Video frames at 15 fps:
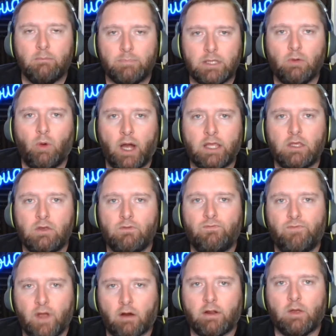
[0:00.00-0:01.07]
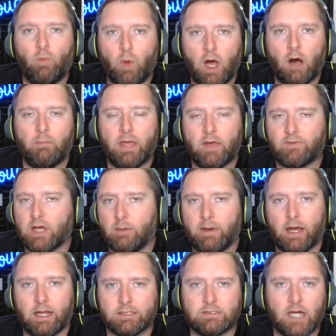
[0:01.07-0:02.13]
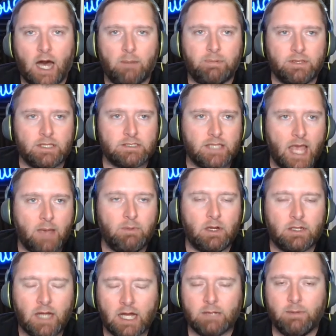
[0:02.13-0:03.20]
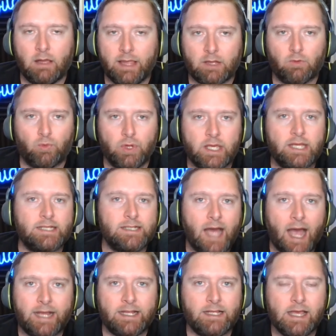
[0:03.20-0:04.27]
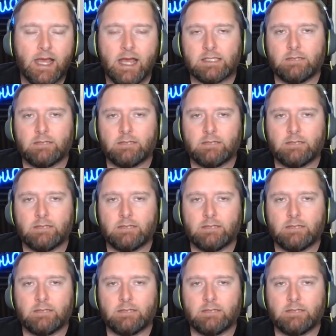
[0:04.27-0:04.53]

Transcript: BYU very well may have come out on top in this game and talk about like reigniting